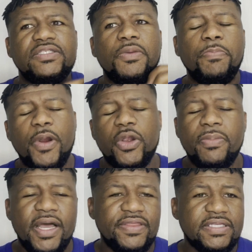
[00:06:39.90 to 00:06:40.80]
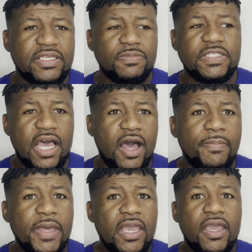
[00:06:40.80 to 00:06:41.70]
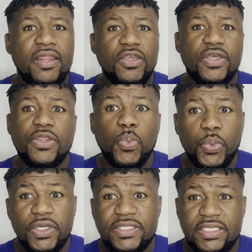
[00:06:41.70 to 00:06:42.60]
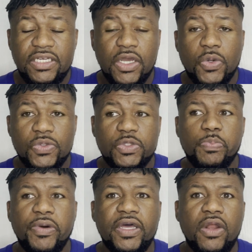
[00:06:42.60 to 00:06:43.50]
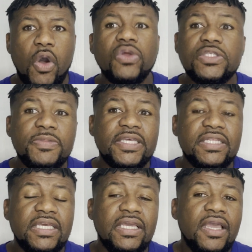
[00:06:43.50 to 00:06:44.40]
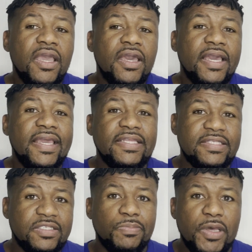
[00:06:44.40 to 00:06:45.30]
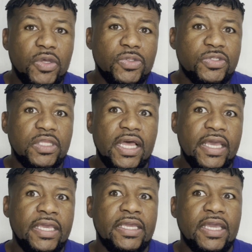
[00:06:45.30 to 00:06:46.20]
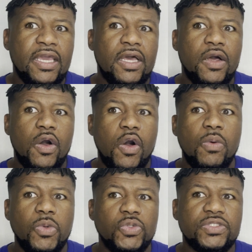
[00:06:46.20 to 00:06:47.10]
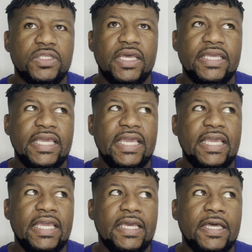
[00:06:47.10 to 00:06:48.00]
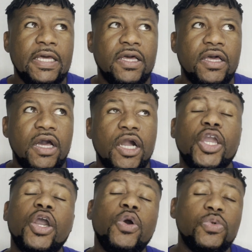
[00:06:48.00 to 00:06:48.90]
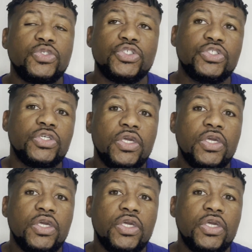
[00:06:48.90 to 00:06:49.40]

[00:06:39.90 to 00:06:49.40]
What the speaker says: the bergamot that's up top, and then you get the woodsy notes, but ultimately it smells like almost like a Coach